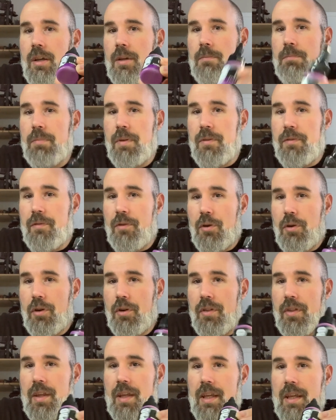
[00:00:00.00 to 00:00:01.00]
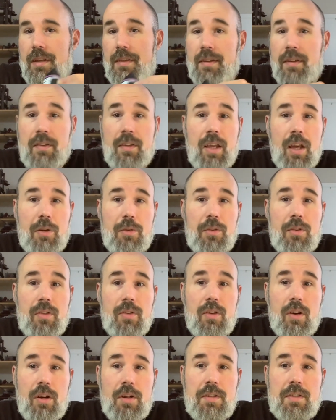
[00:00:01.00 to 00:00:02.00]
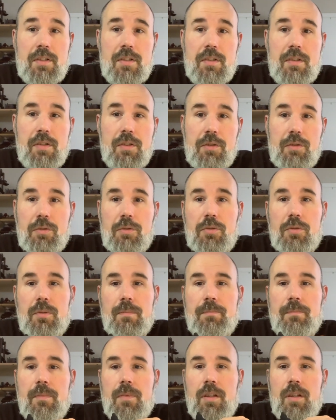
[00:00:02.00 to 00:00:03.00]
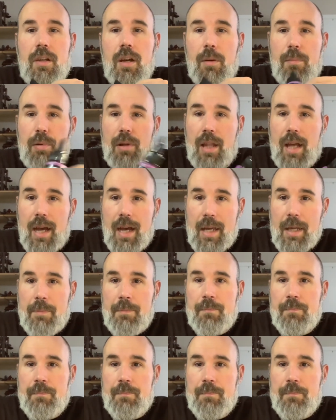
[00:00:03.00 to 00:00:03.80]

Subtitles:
before the discount starts to apply.